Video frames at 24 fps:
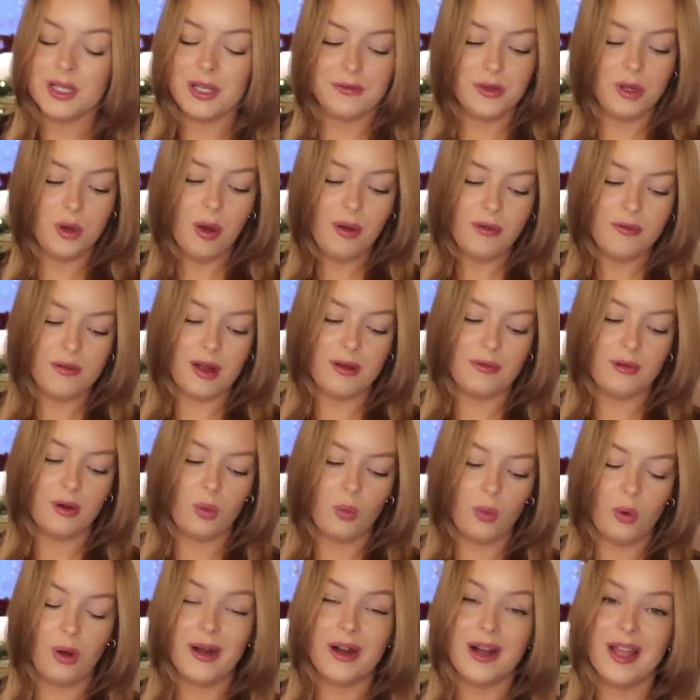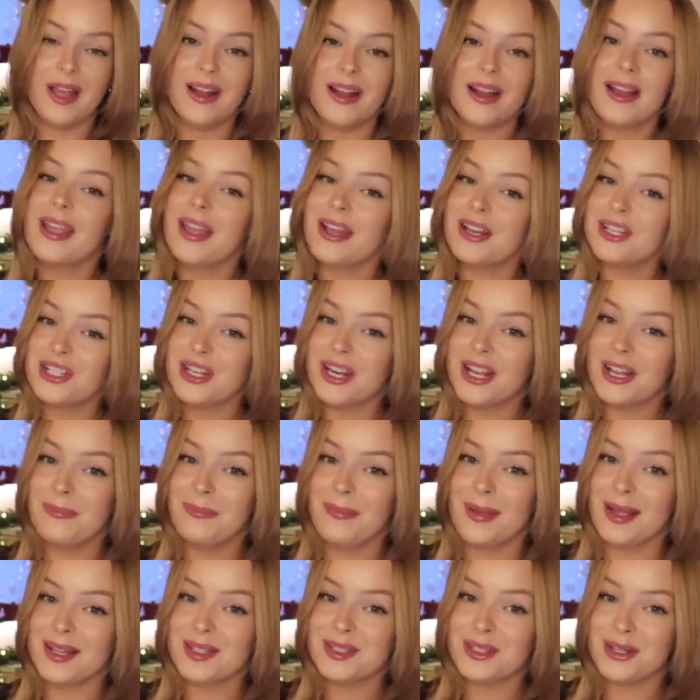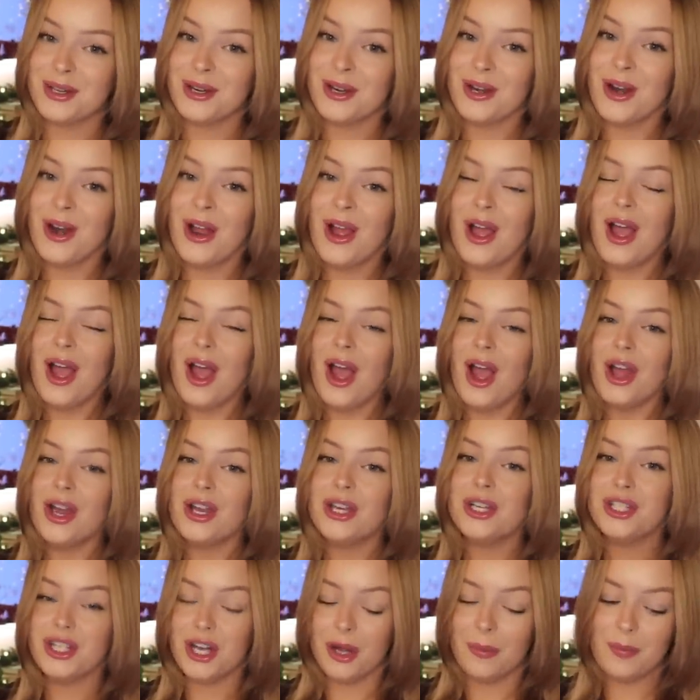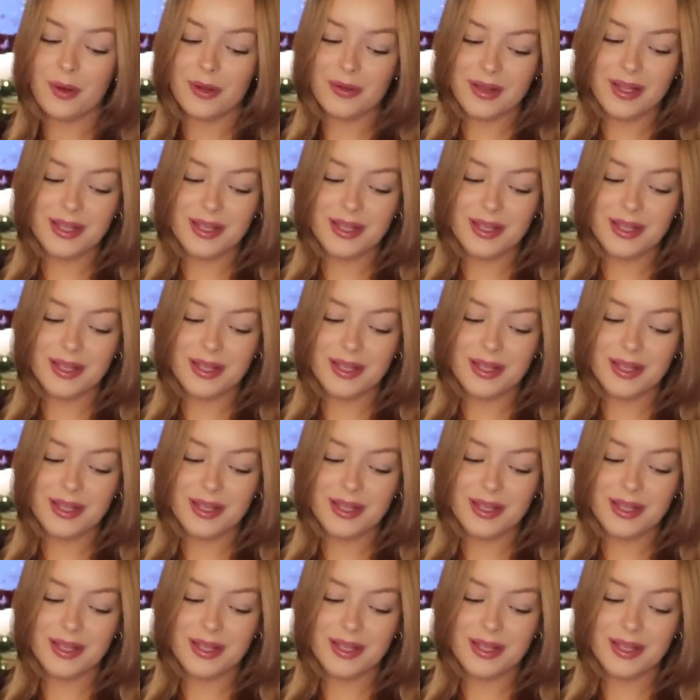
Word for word: If you have ever wanted a KitchenAid mixer, jump on